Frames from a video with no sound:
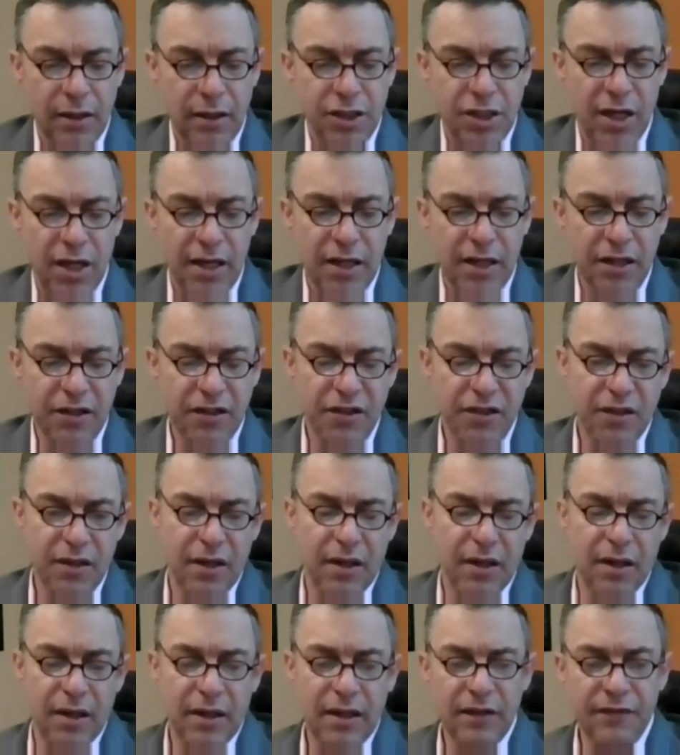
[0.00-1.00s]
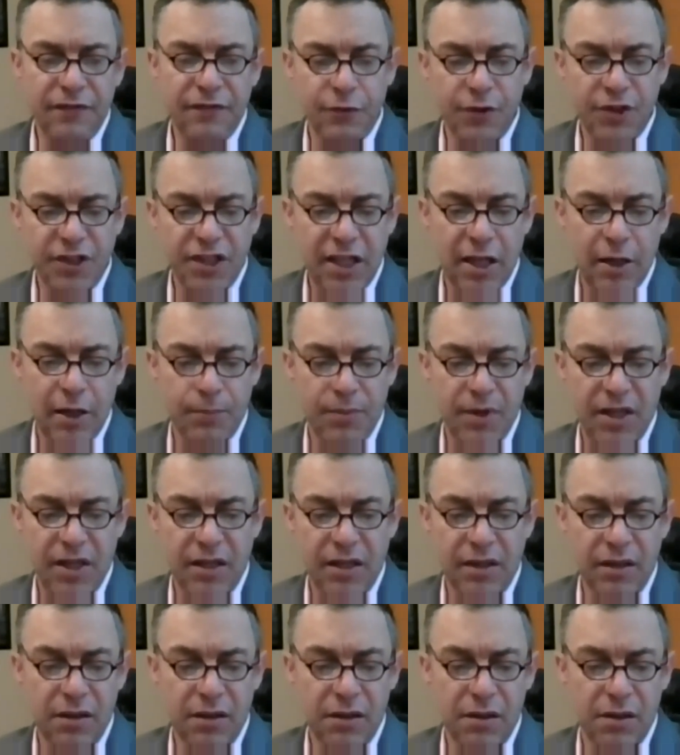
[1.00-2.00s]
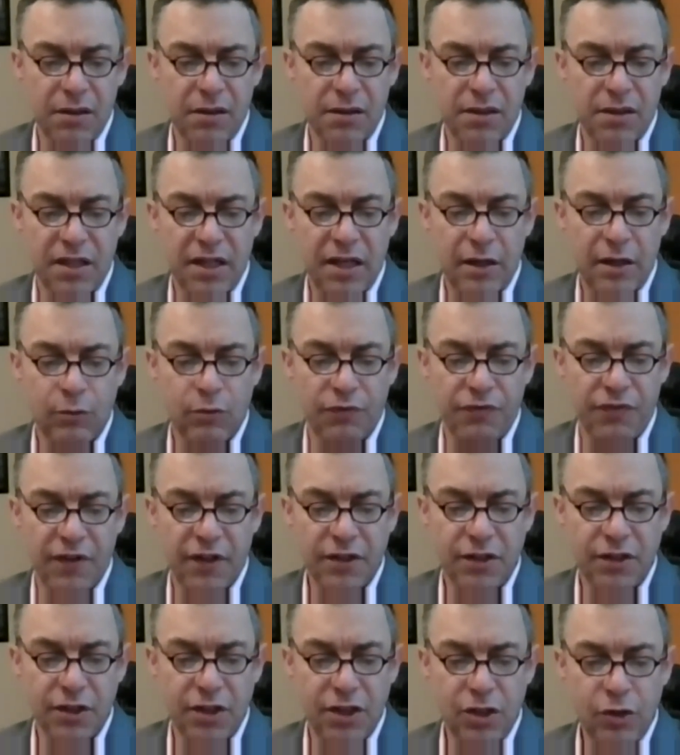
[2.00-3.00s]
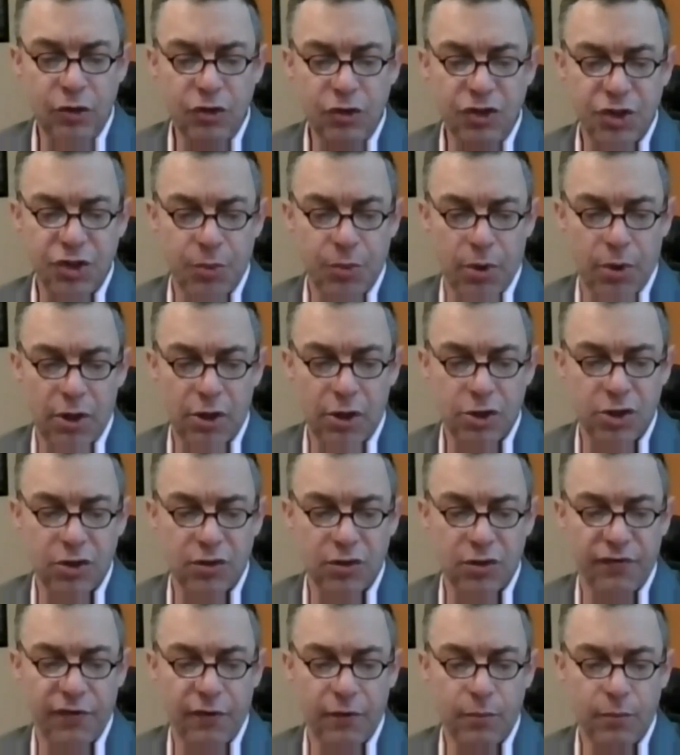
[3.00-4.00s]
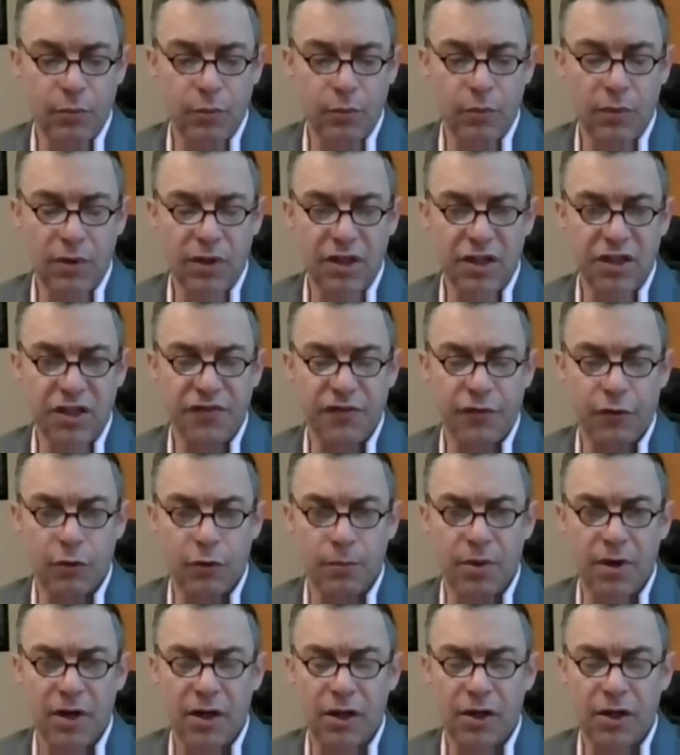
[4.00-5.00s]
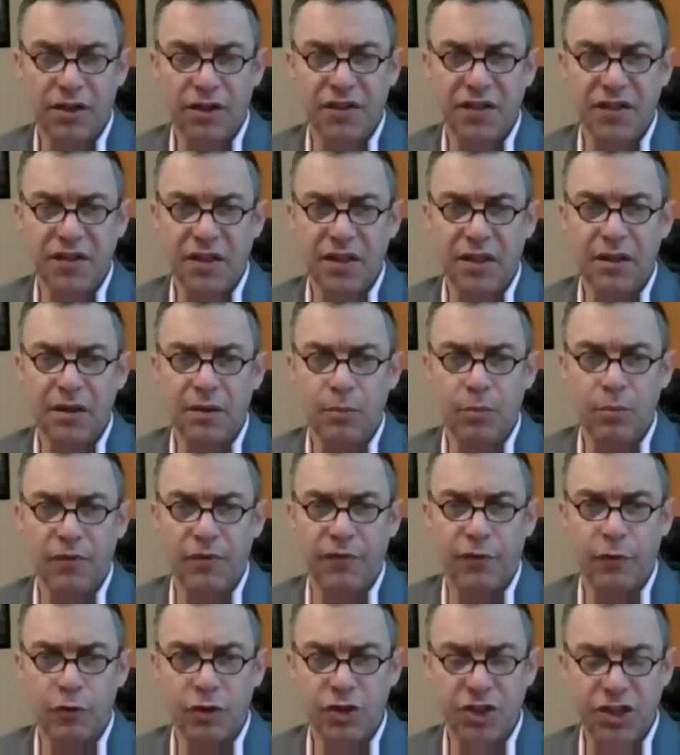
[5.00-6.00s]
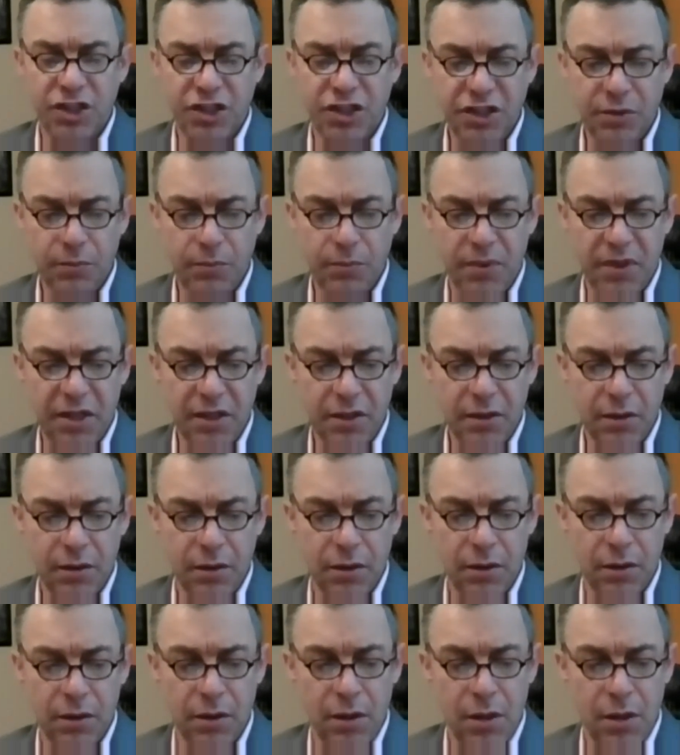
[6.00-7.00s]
China's influence campaigns today reflect a huge departure from its foreign policy before Xi Jinping.